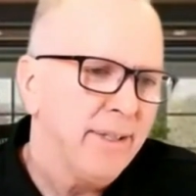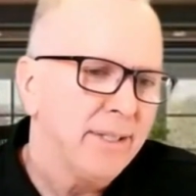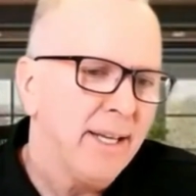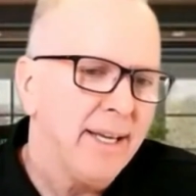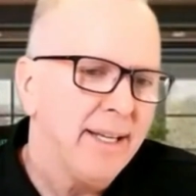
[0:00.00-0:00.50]
you
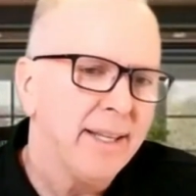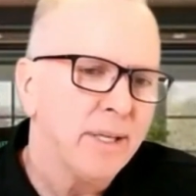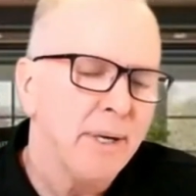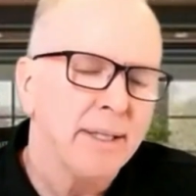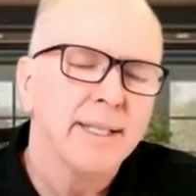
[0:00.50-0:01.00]
say
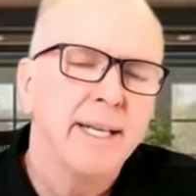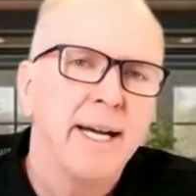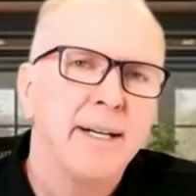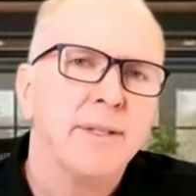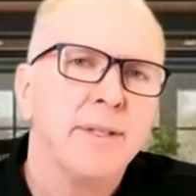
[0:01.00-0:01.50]
anything about like
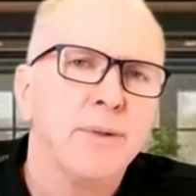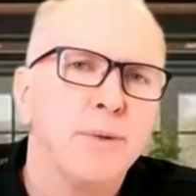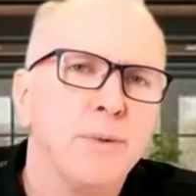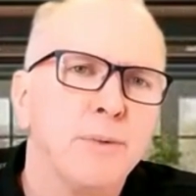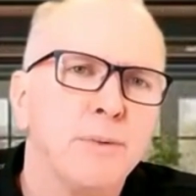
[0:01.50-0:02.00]
how
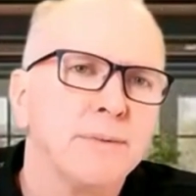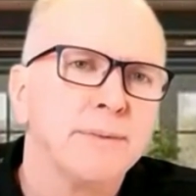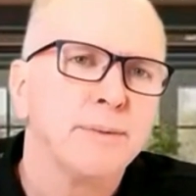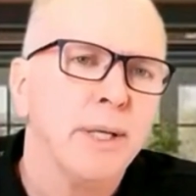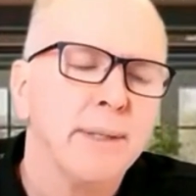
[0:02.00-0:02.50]
you
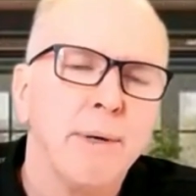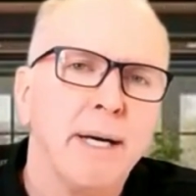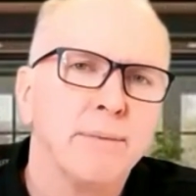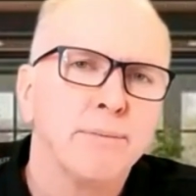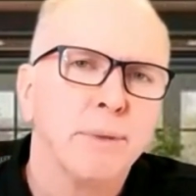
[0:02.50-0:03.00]
went
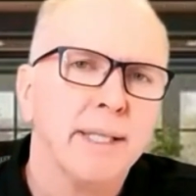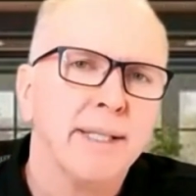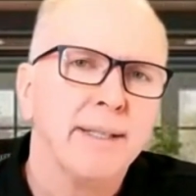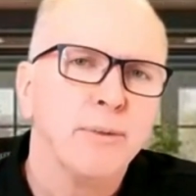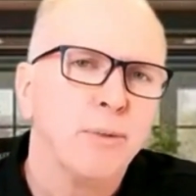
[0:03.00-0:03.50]
about
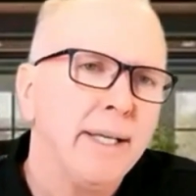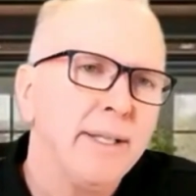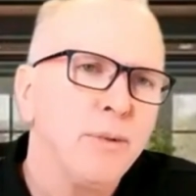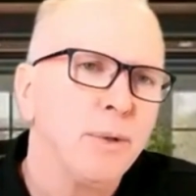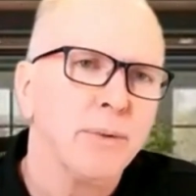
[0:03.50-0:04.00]
picking,
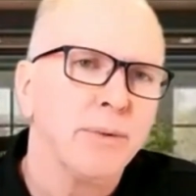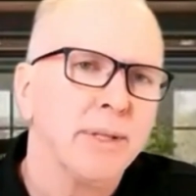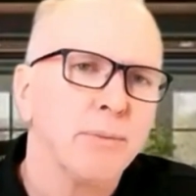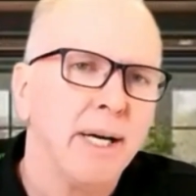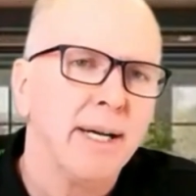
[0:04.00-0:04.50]
why do you work
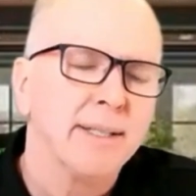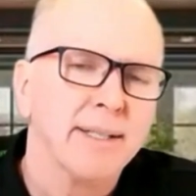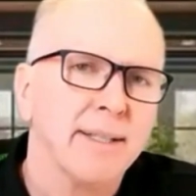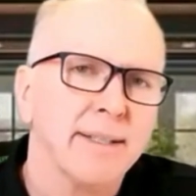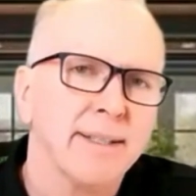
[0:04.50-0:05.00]
with the
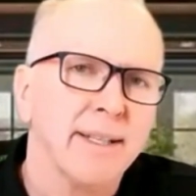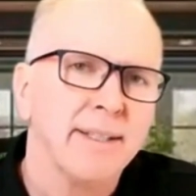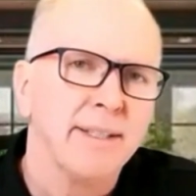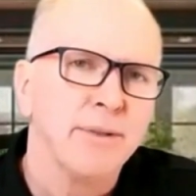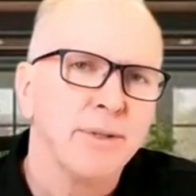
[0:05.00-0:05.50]
products
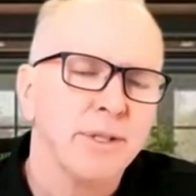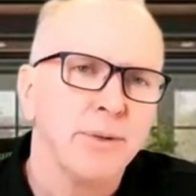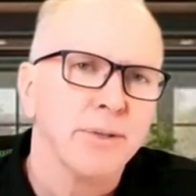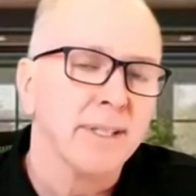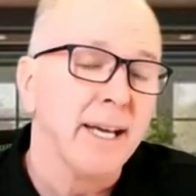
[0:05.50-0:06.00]
that you
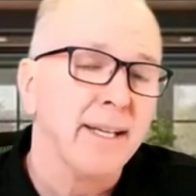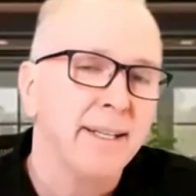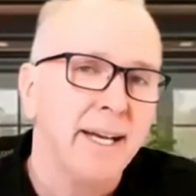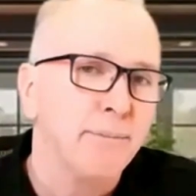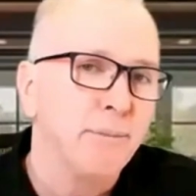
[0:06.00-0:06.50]
choose? And
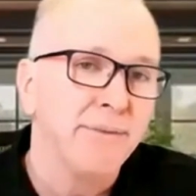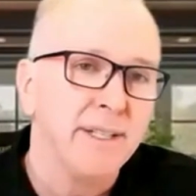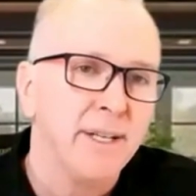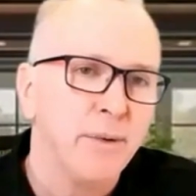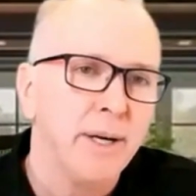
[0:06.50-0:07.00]
I am
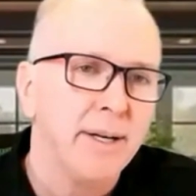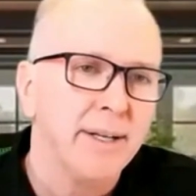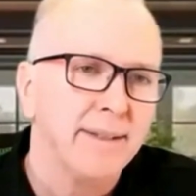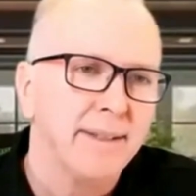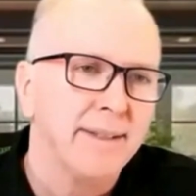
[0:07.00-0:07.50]
very
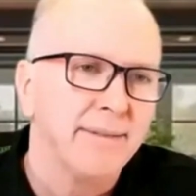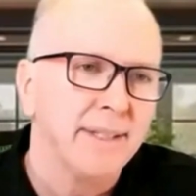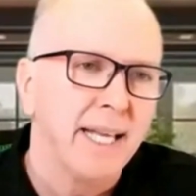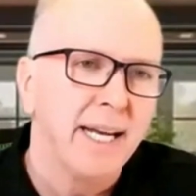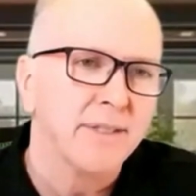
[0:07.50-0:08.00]
aware
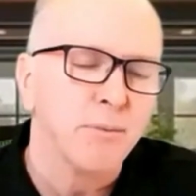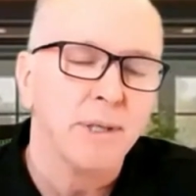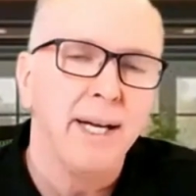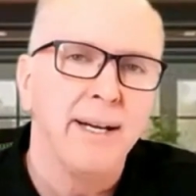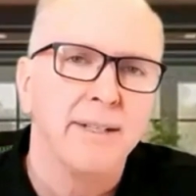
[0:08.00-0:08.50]
of a lot of
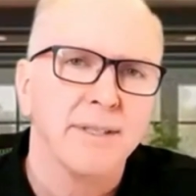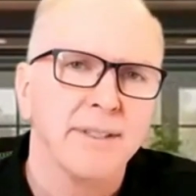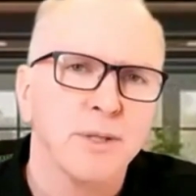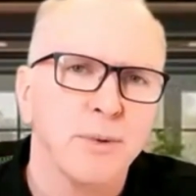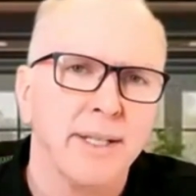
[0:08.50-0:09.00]
suppliers,
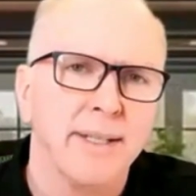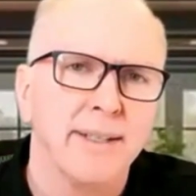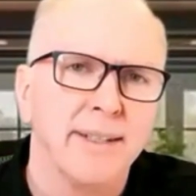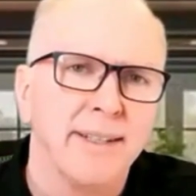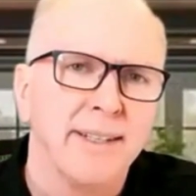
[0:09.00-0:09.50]
and there's quite
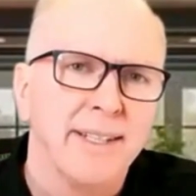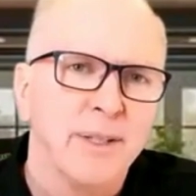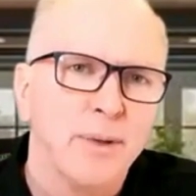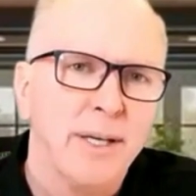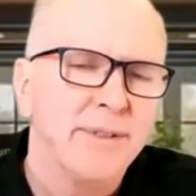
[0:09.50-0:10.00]
a
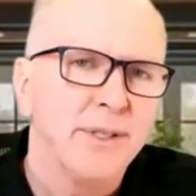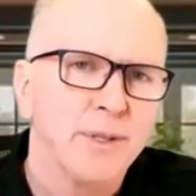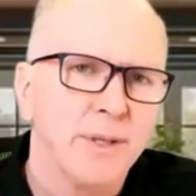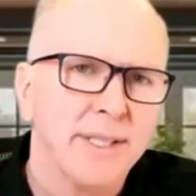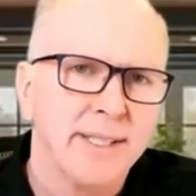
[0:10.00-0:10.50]
few
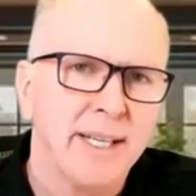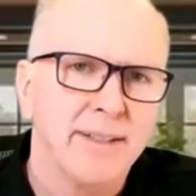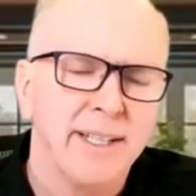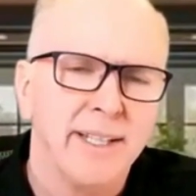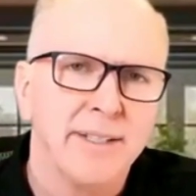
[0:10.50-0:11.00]
choices
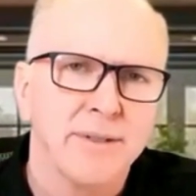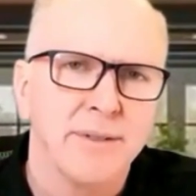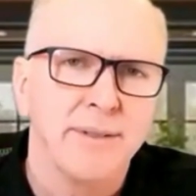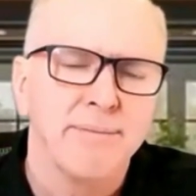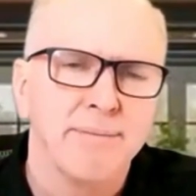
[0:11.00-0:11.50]
out in the
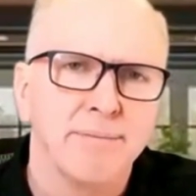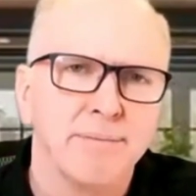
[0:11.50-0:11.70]
industry.